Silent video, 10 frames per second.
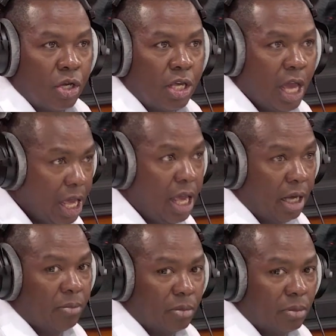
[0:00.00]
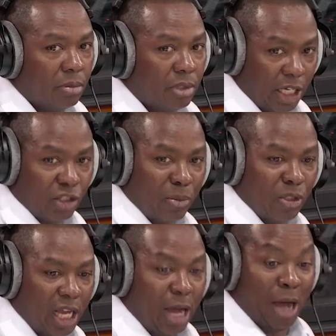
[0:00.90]
Yeah. That's what I'm
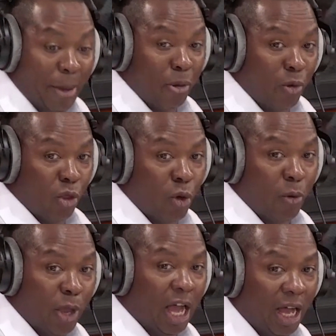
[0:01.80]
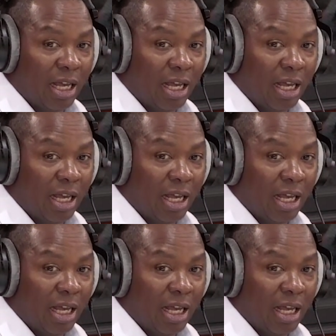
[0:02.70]
saying. I'm happy with where we are.